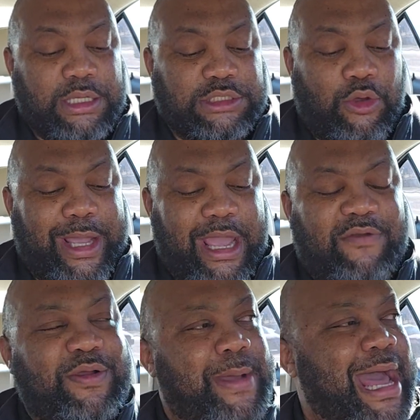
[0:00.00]
So
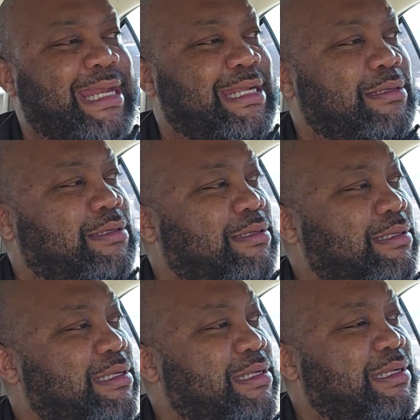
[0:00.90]
everybody
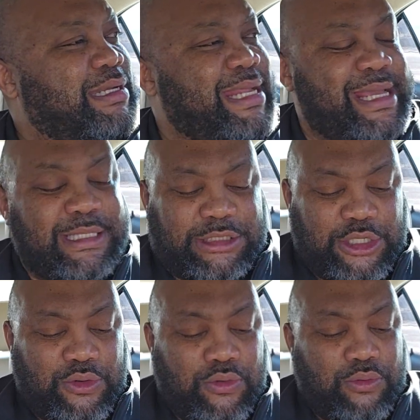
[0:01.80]
need
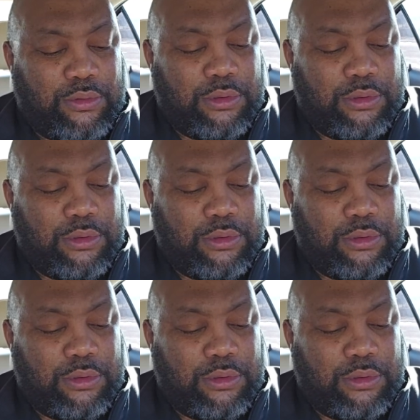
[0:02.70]
to